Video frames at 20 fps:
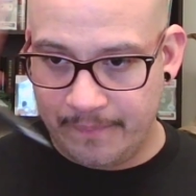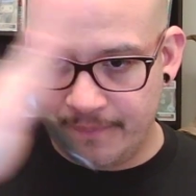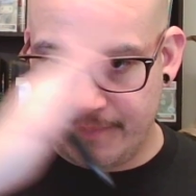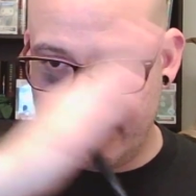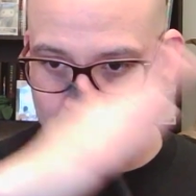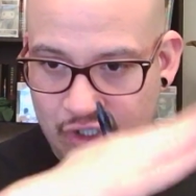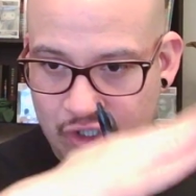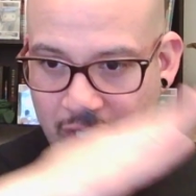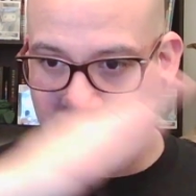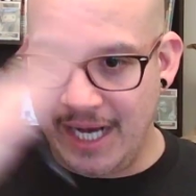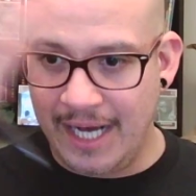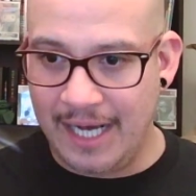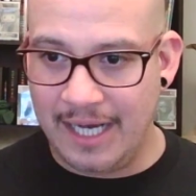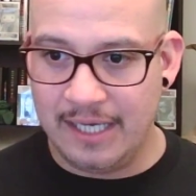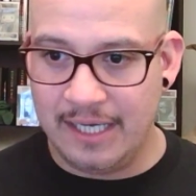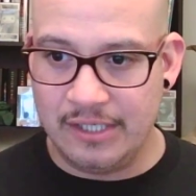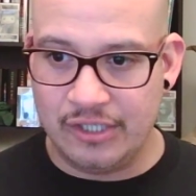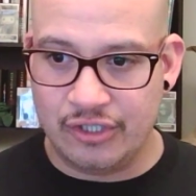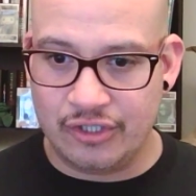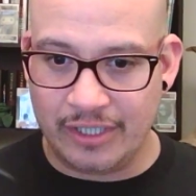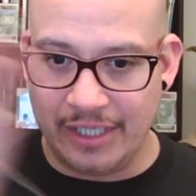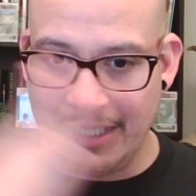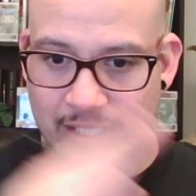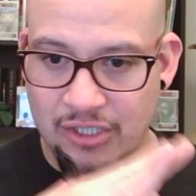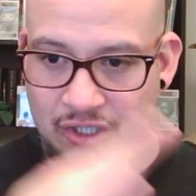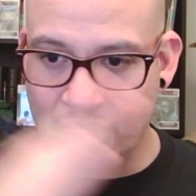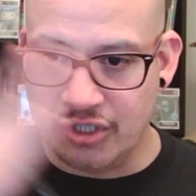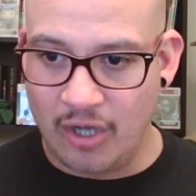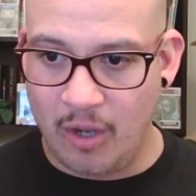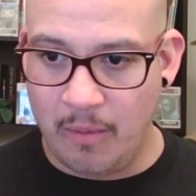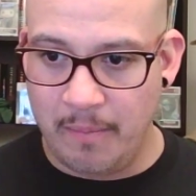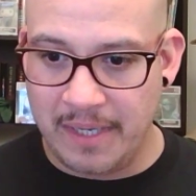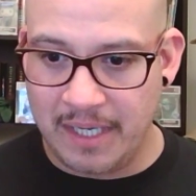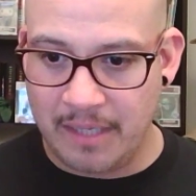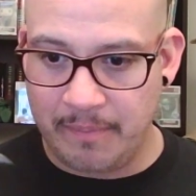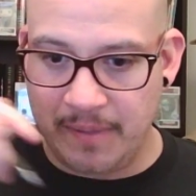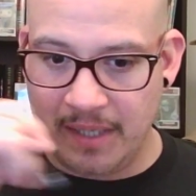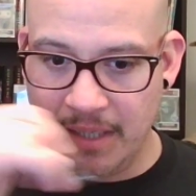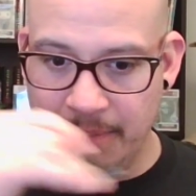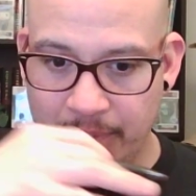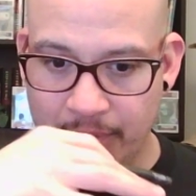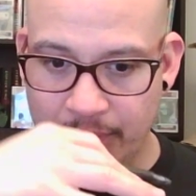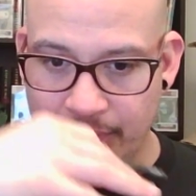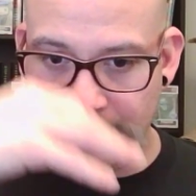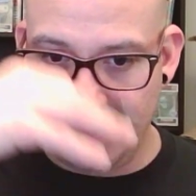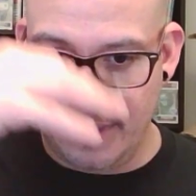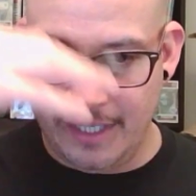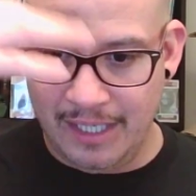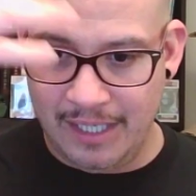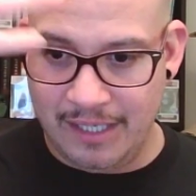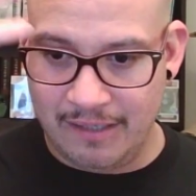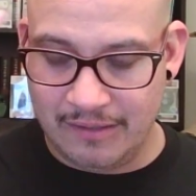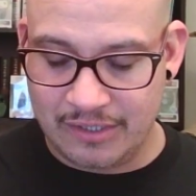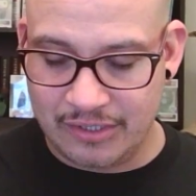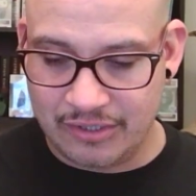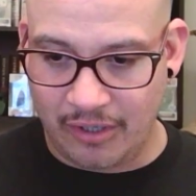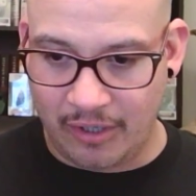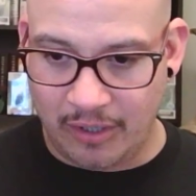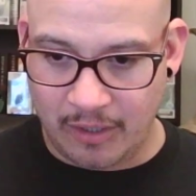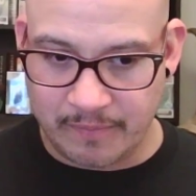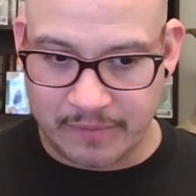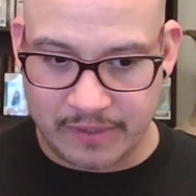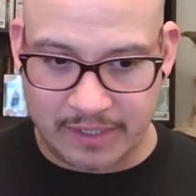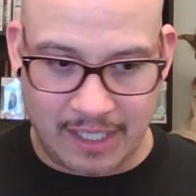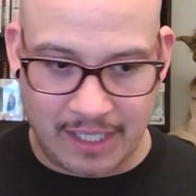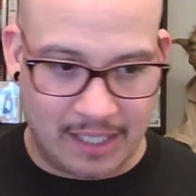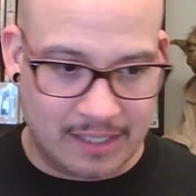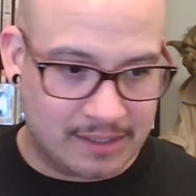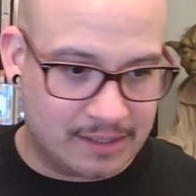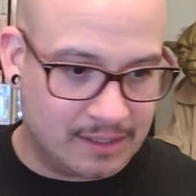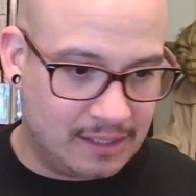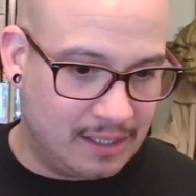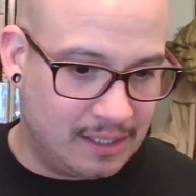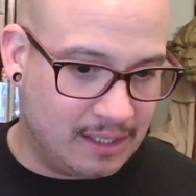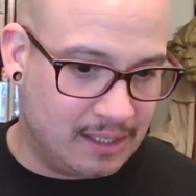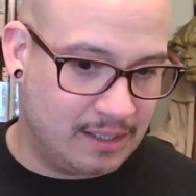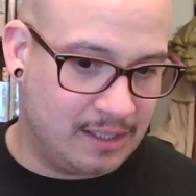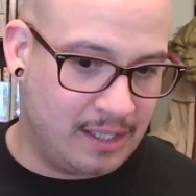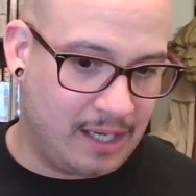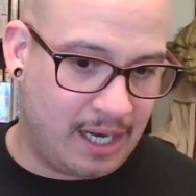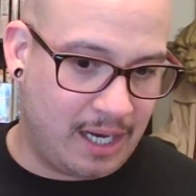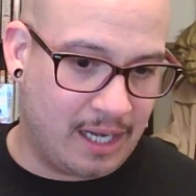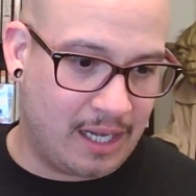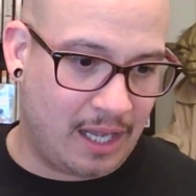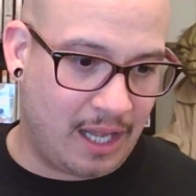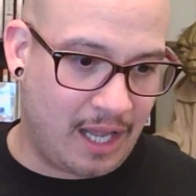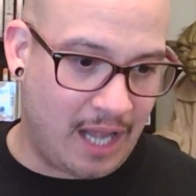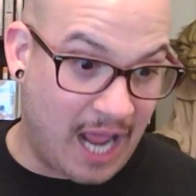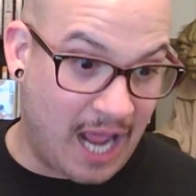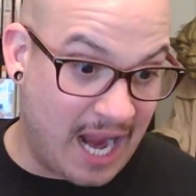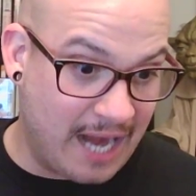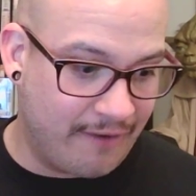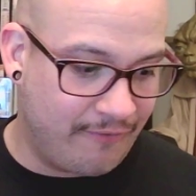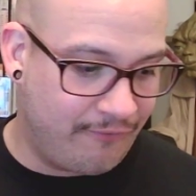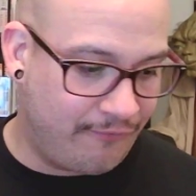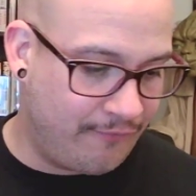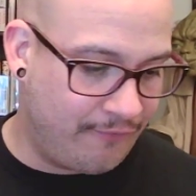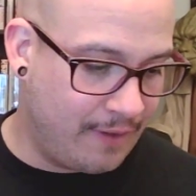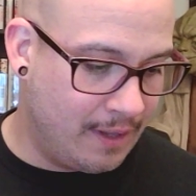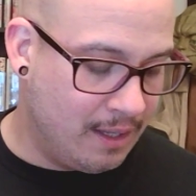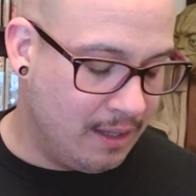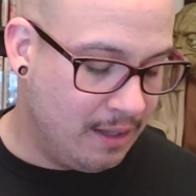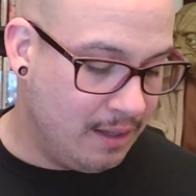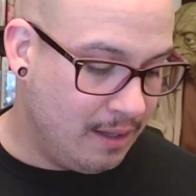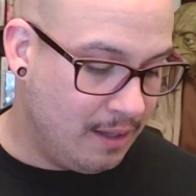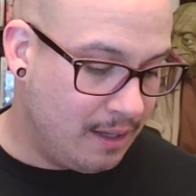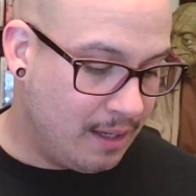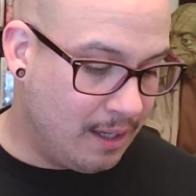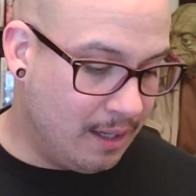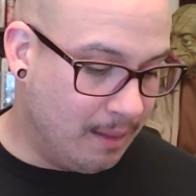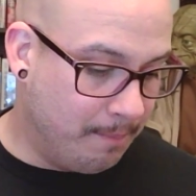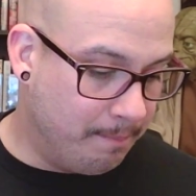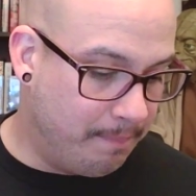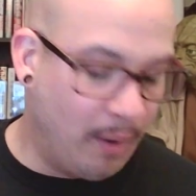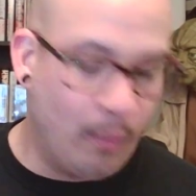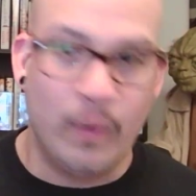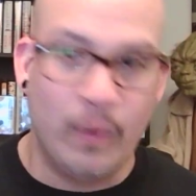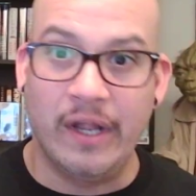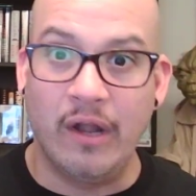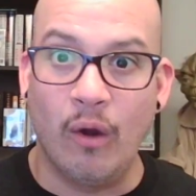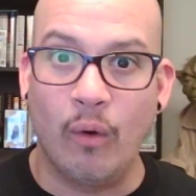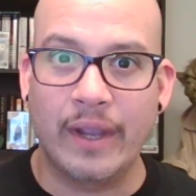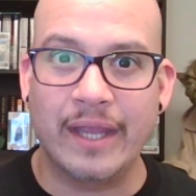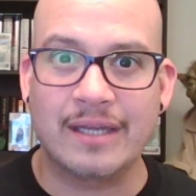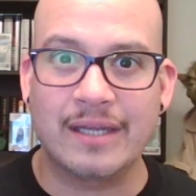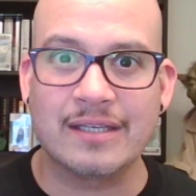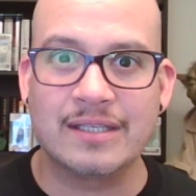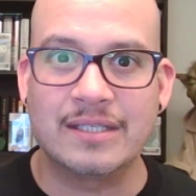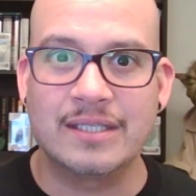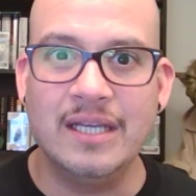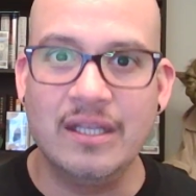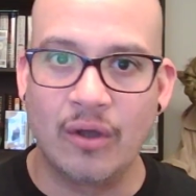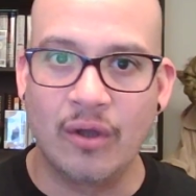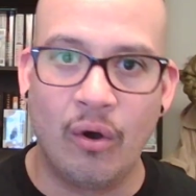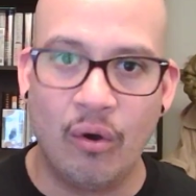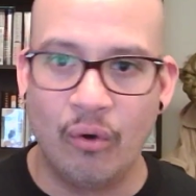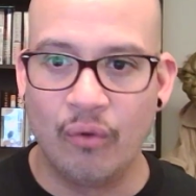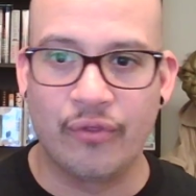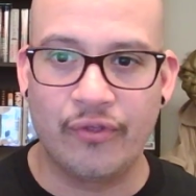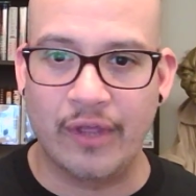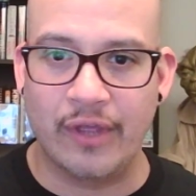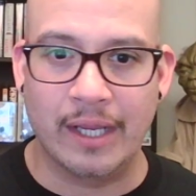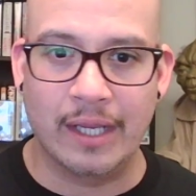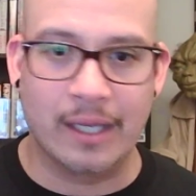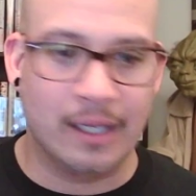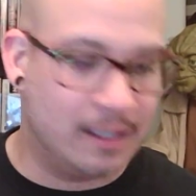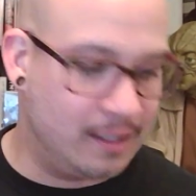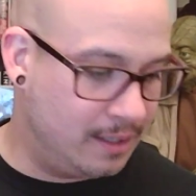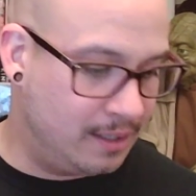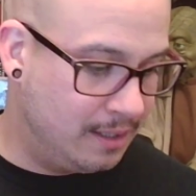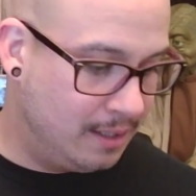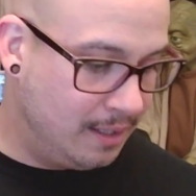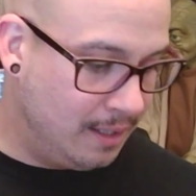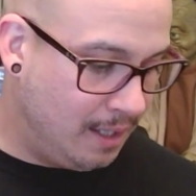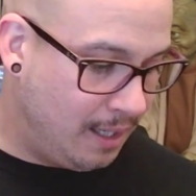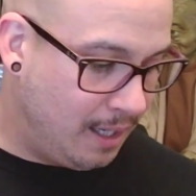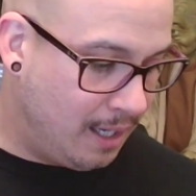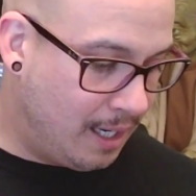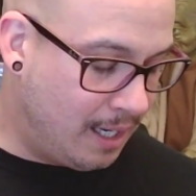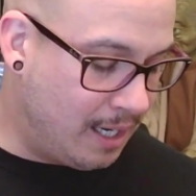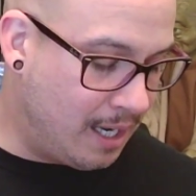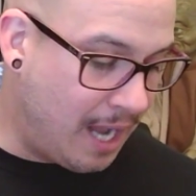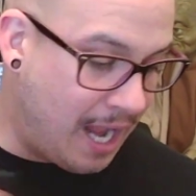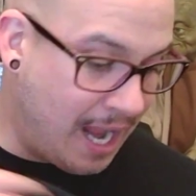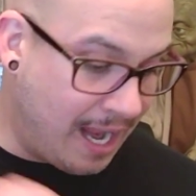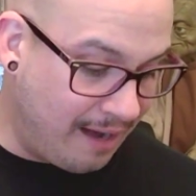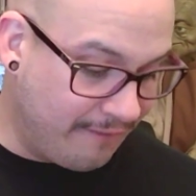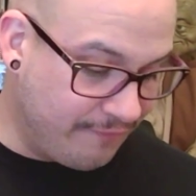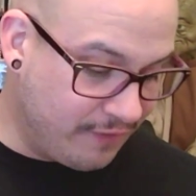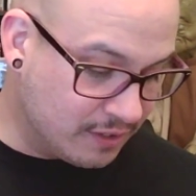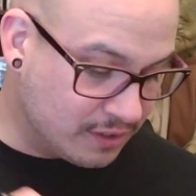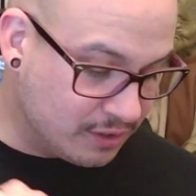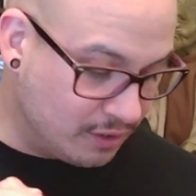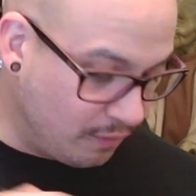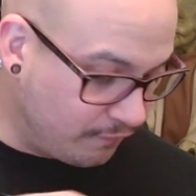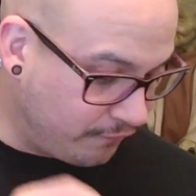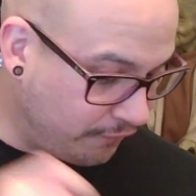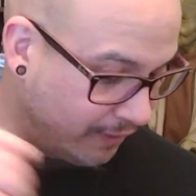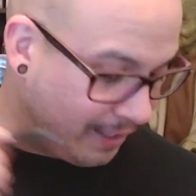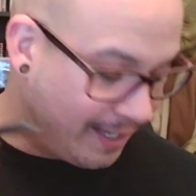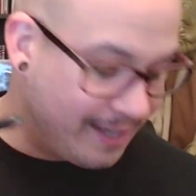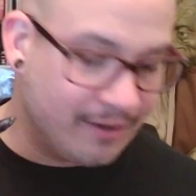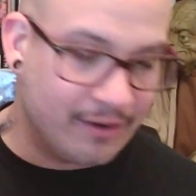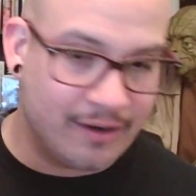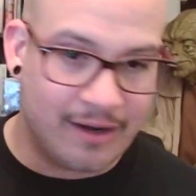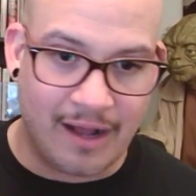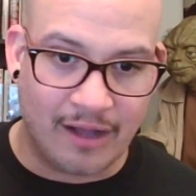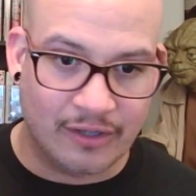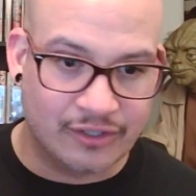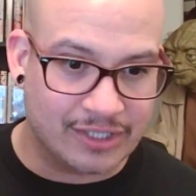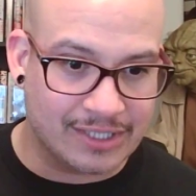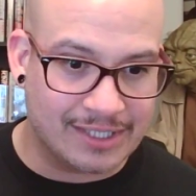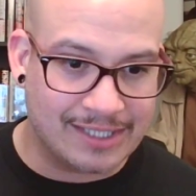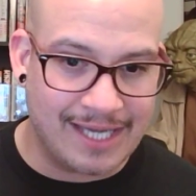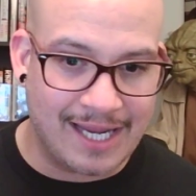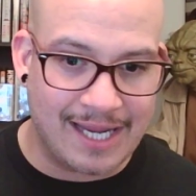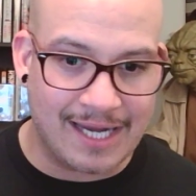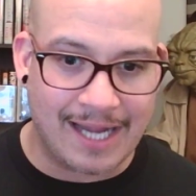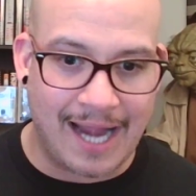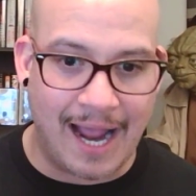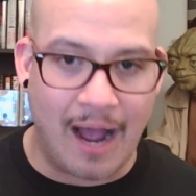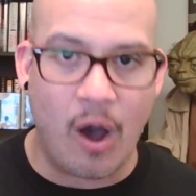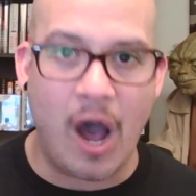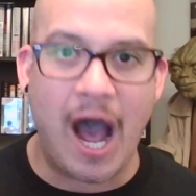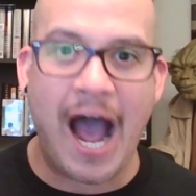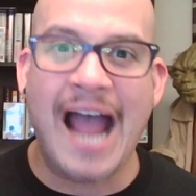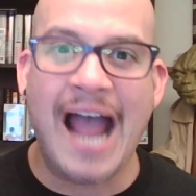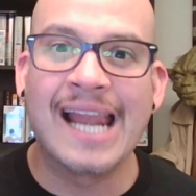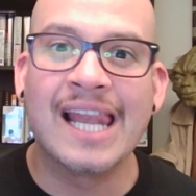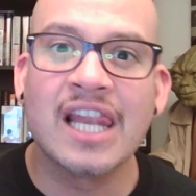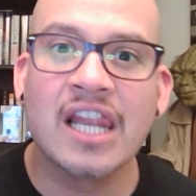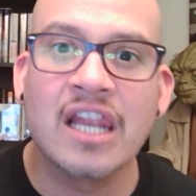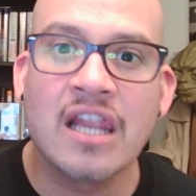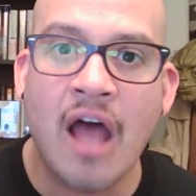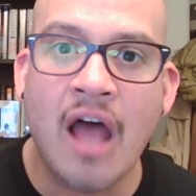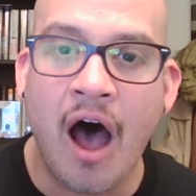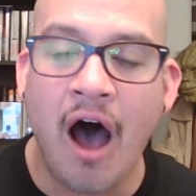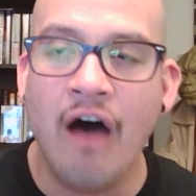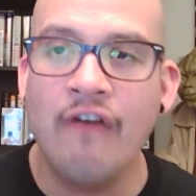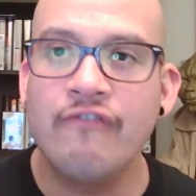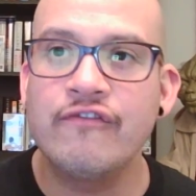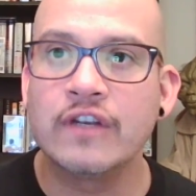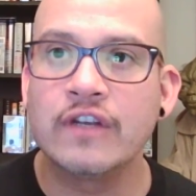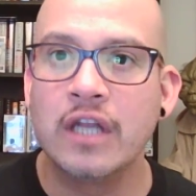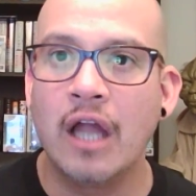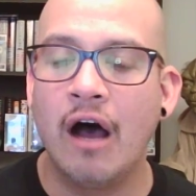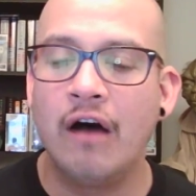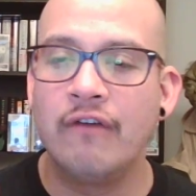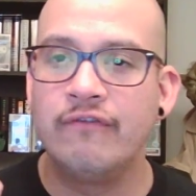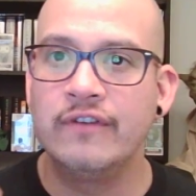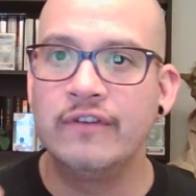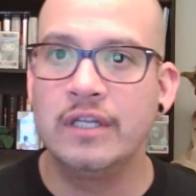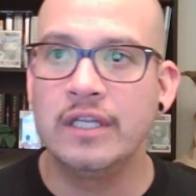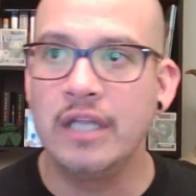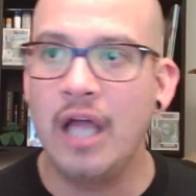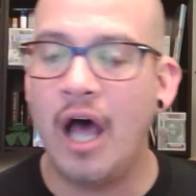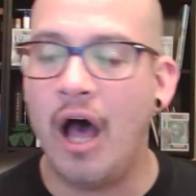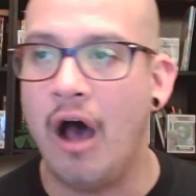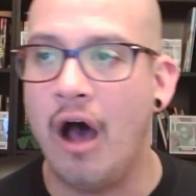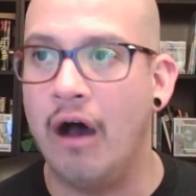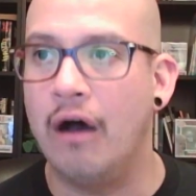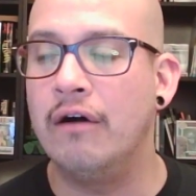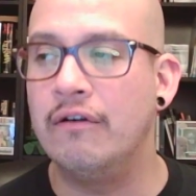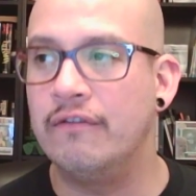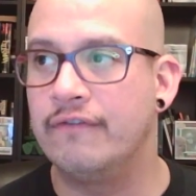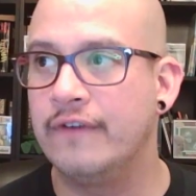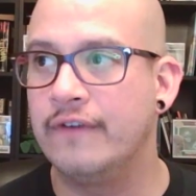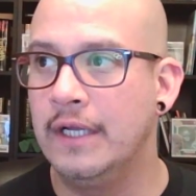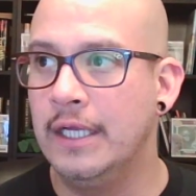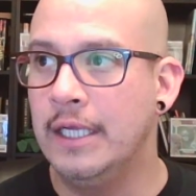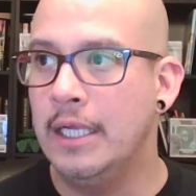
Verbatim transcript: change in so many people, in circumstance, in in life, uh, but we don't get to see the whole thing. Uh, I have this note for later, and I'll just say it now. I love, love, love